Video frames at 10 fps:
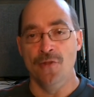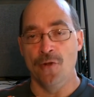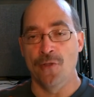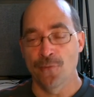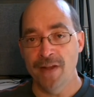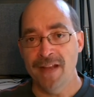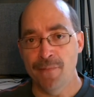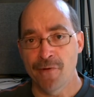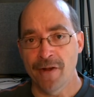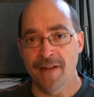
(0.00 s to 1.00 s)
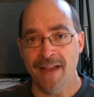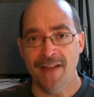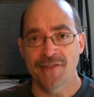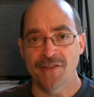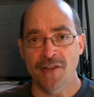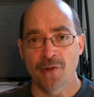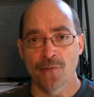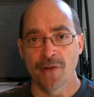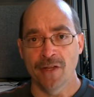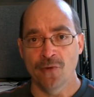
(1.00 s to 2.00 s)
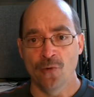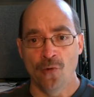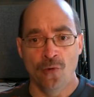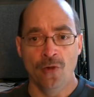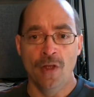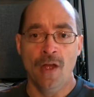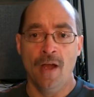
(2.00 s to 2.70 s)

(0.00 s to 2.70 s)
There are 3D printed cases that look really cool.